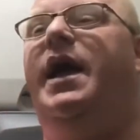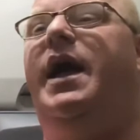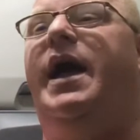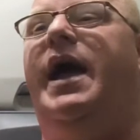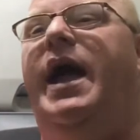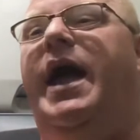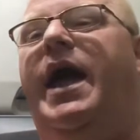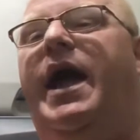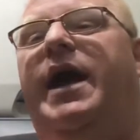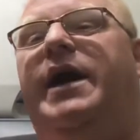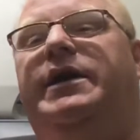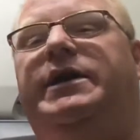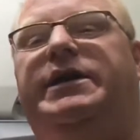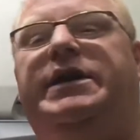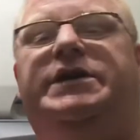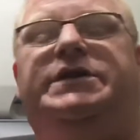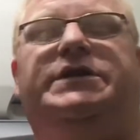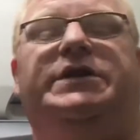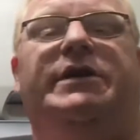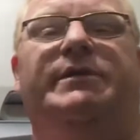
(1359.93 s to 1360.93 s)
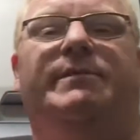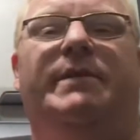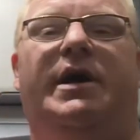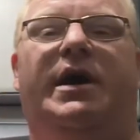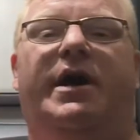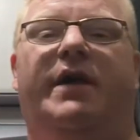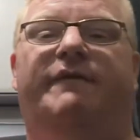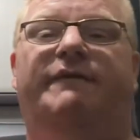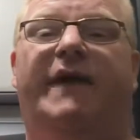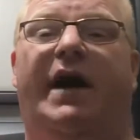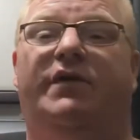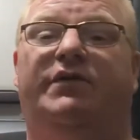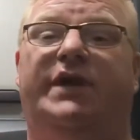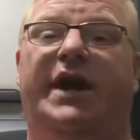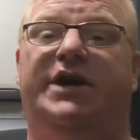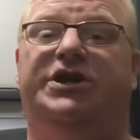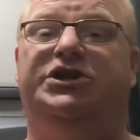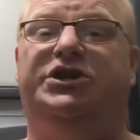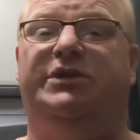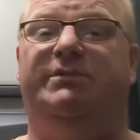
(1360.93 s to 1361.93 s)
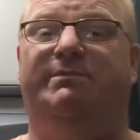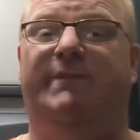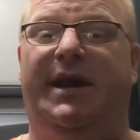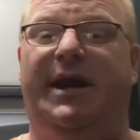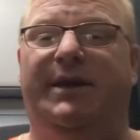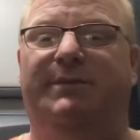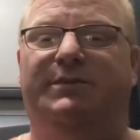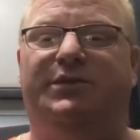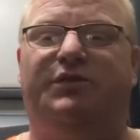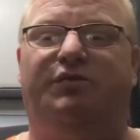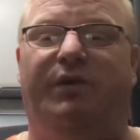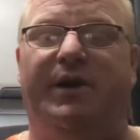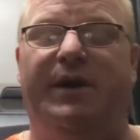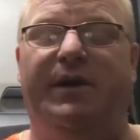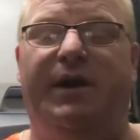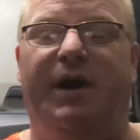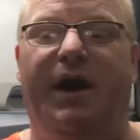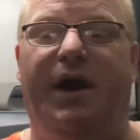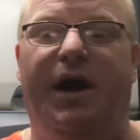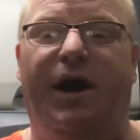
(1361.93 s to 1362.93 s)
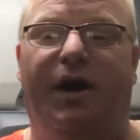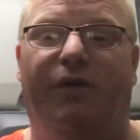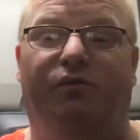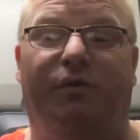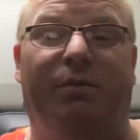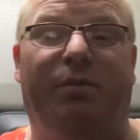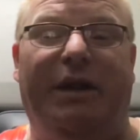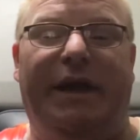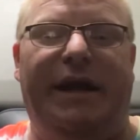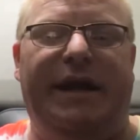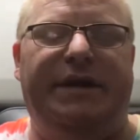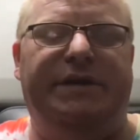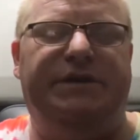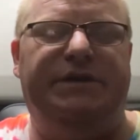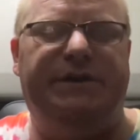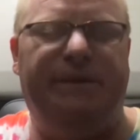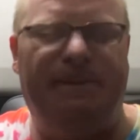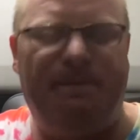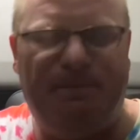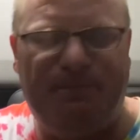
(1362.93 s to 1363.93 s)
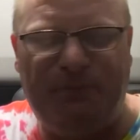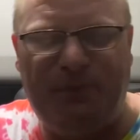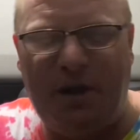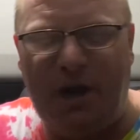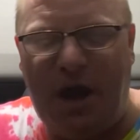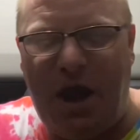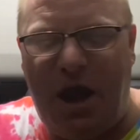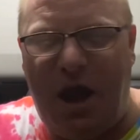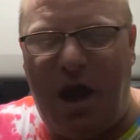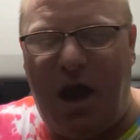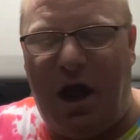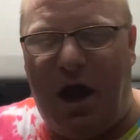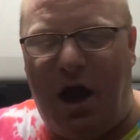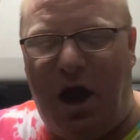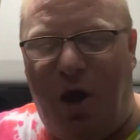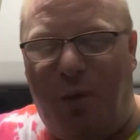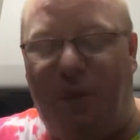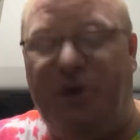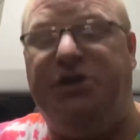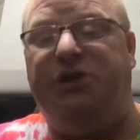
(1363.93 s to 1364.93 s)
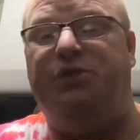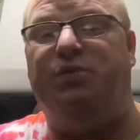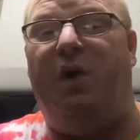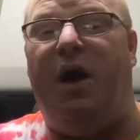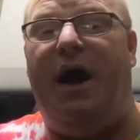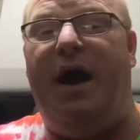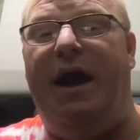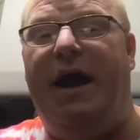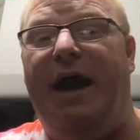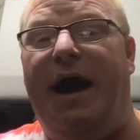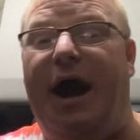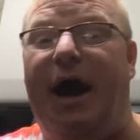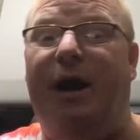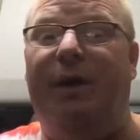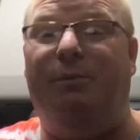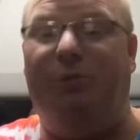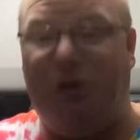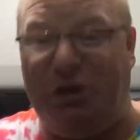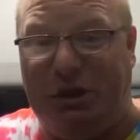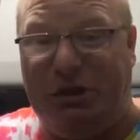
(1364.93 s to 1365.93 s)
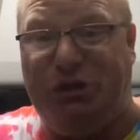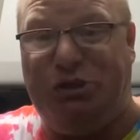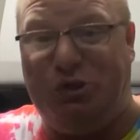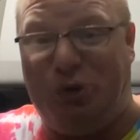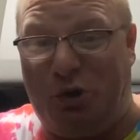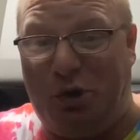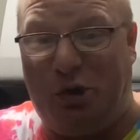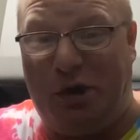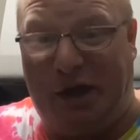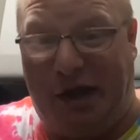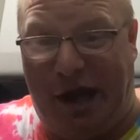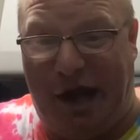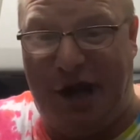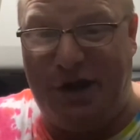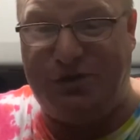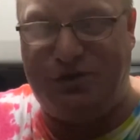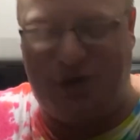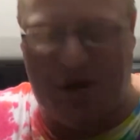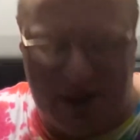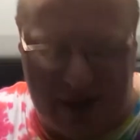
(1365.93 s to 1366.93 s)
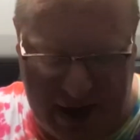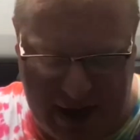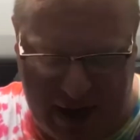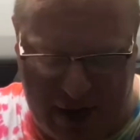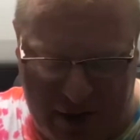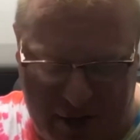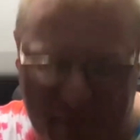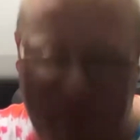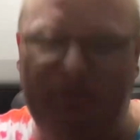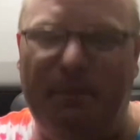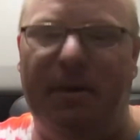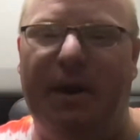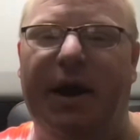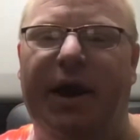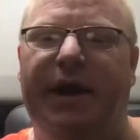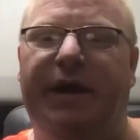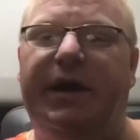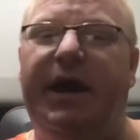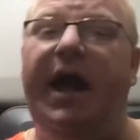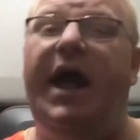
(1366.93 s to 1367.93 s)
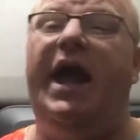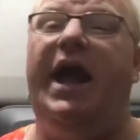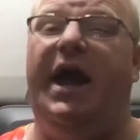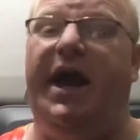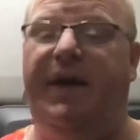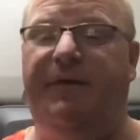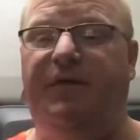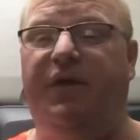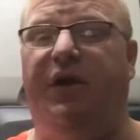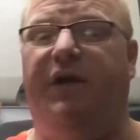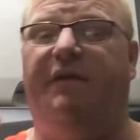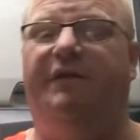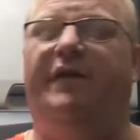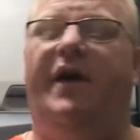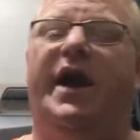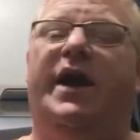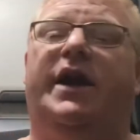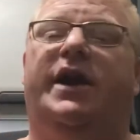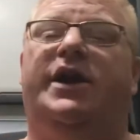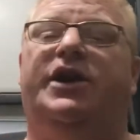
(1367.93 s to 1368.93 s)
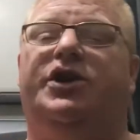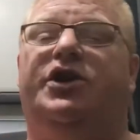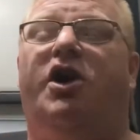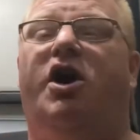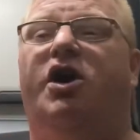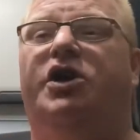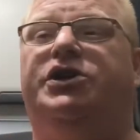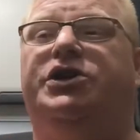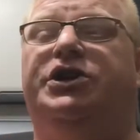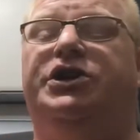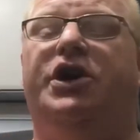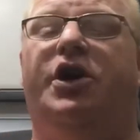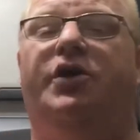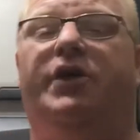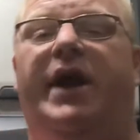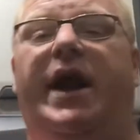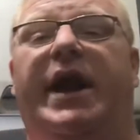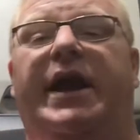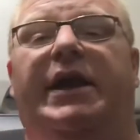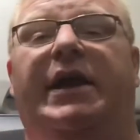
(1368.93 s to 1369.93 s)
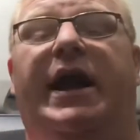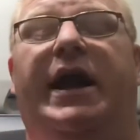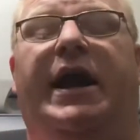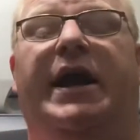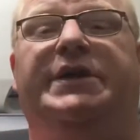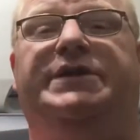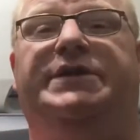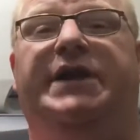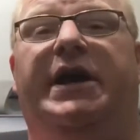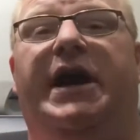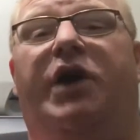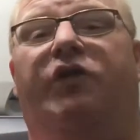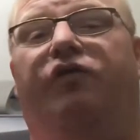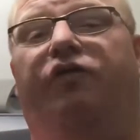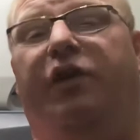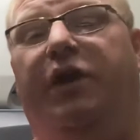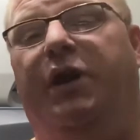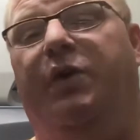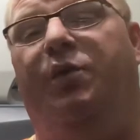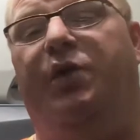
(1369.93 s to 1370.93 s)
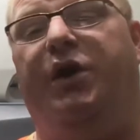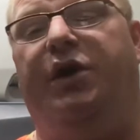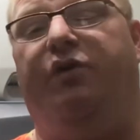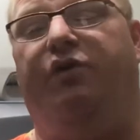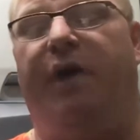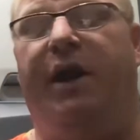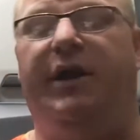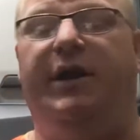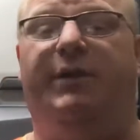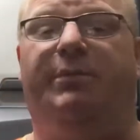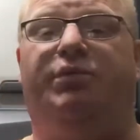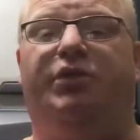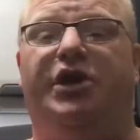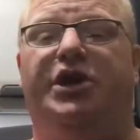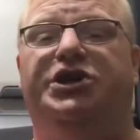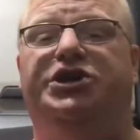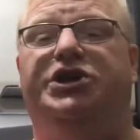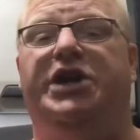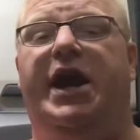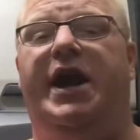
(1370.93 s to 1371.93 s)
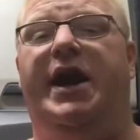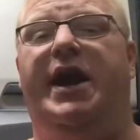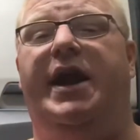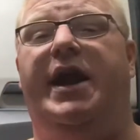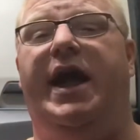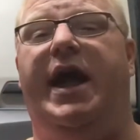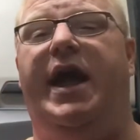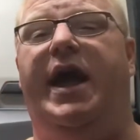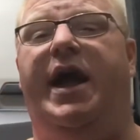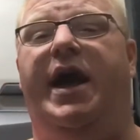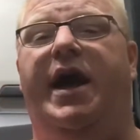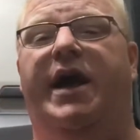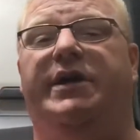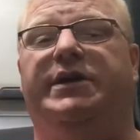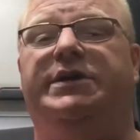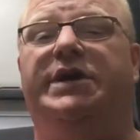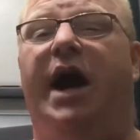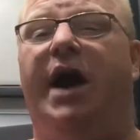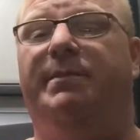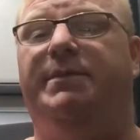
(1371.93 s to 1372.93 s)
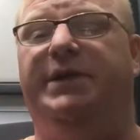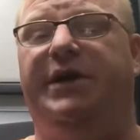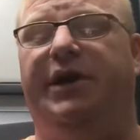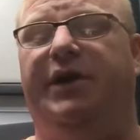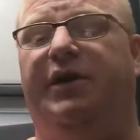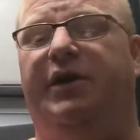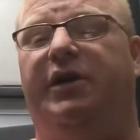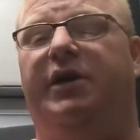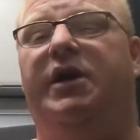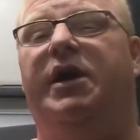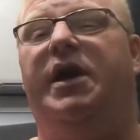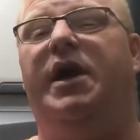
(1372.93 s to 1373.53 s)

and get some foundation beams replaced, which is why I'm really short on cash right now. But if you can find it in your heart to donate, like I said, I really would greatly appreciate it. And top tier